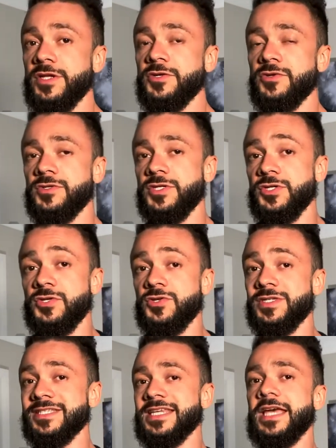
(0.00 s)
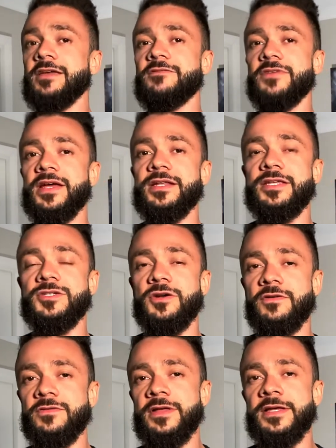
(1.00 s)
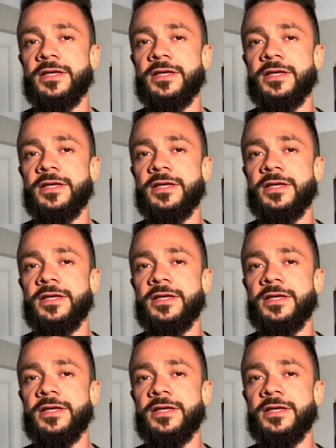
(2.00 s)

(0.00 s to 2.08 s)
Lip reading: good to use and take advantage of.